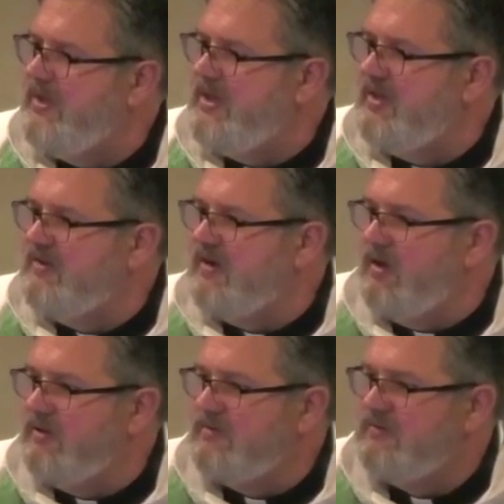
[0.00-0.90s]
in
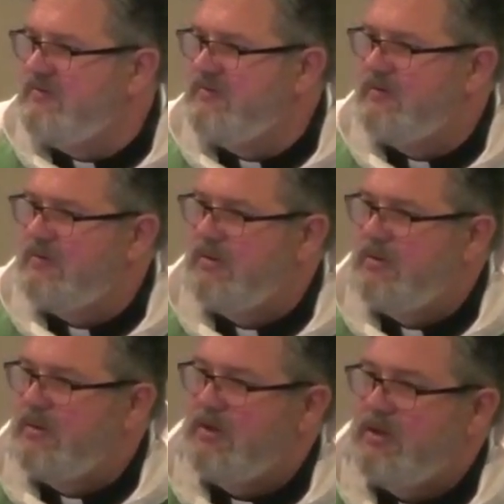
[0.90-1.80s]
tongues.
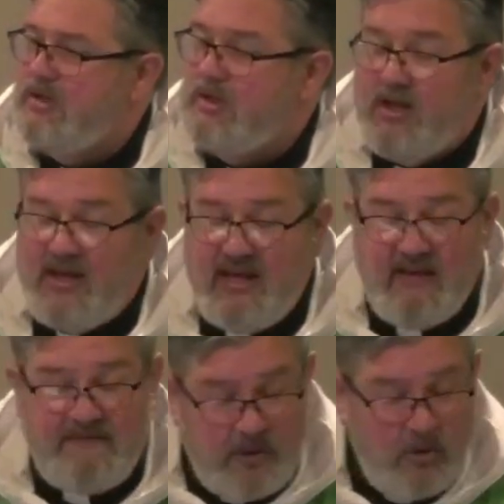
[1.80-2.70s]

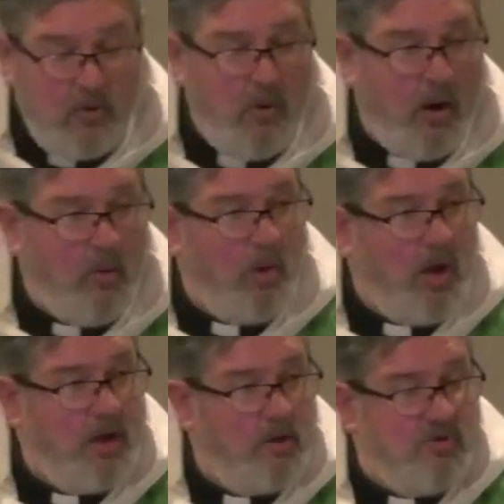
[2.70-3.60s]
If you are
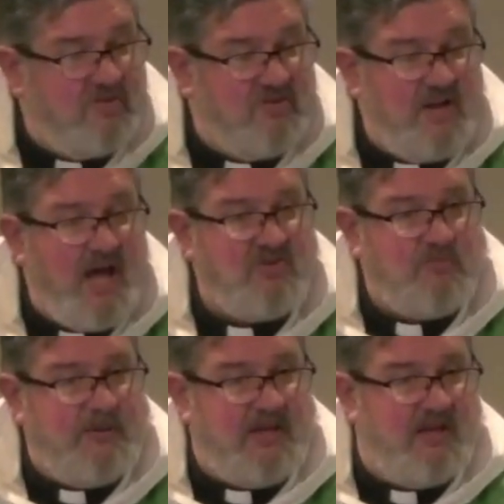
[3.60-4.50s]
one who does not
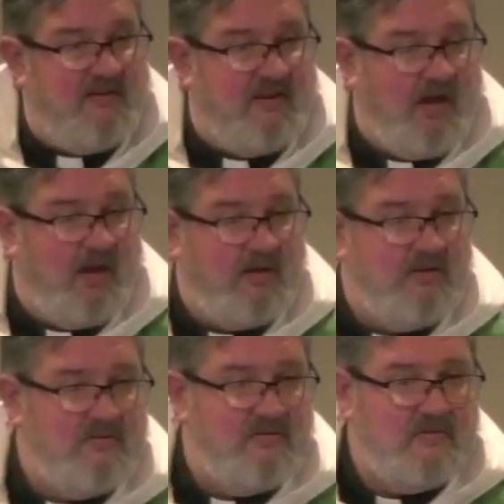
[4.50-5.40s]
speak in
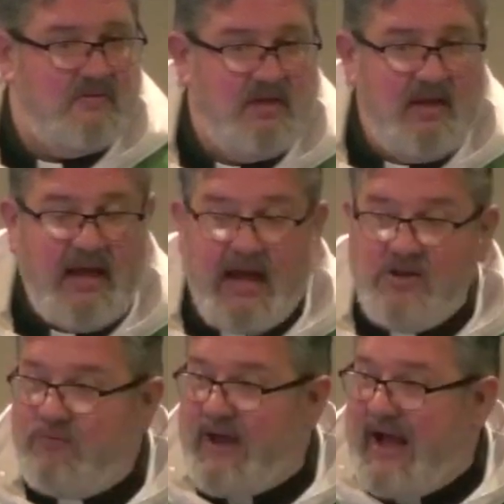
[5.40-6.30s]
tongues and
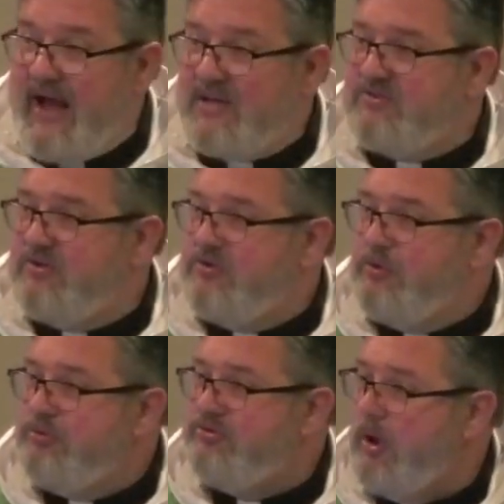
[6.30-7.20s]
you've asked to do
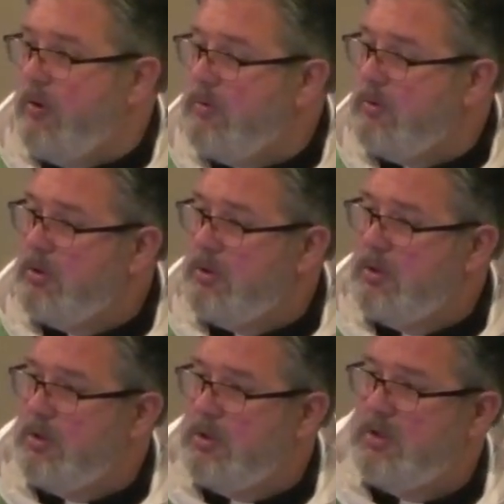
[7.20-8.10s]
so,
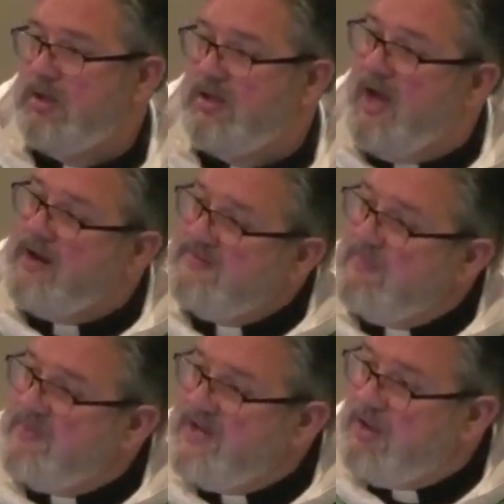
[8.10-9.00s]
God has
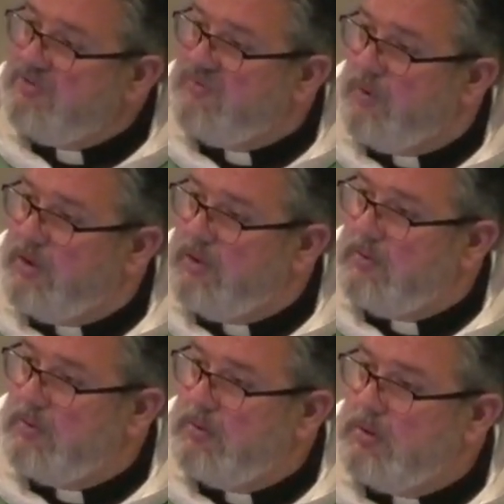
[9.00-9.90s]
something else for you.
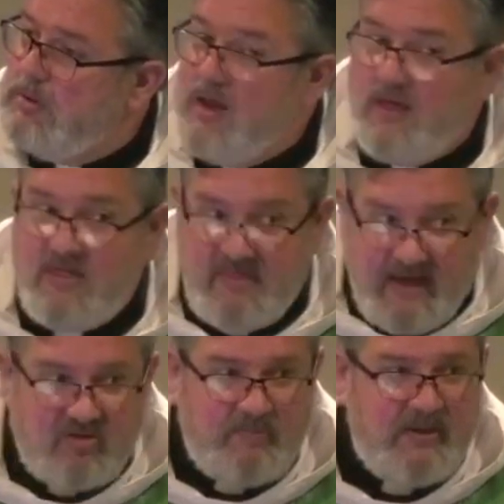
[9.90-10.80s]

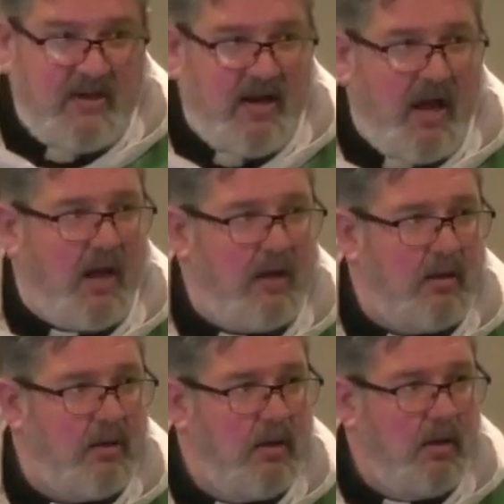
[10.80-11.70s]
Thanks be to God.
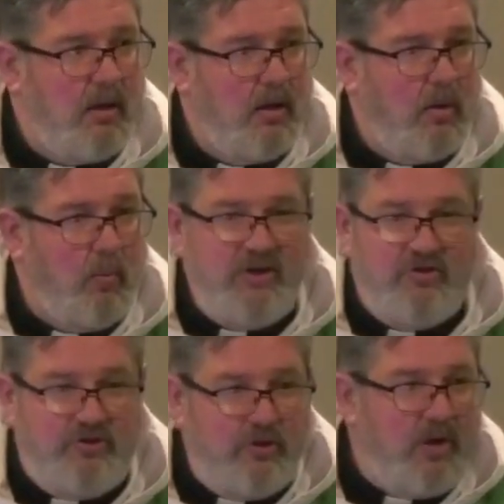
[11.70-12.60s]
We
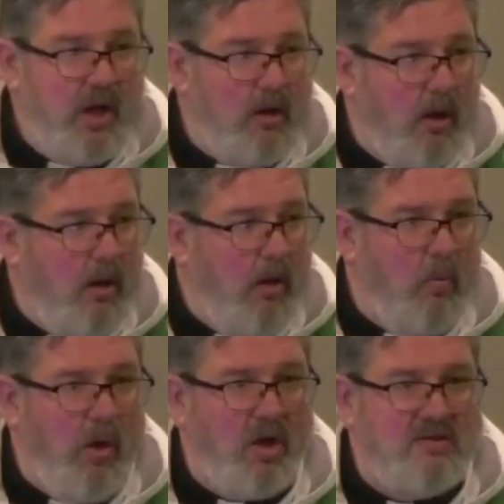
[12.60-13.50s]
do not all
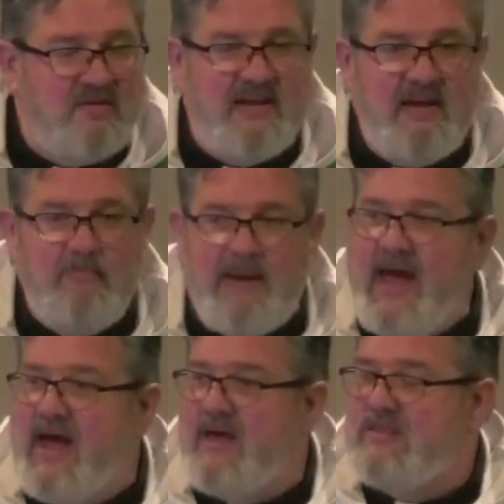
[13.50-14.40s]
walk the same
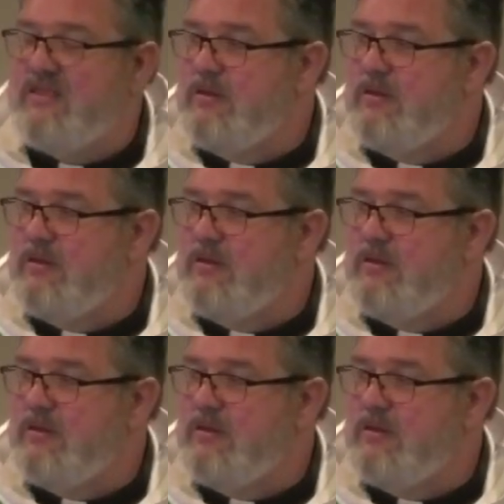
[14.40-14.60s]
path,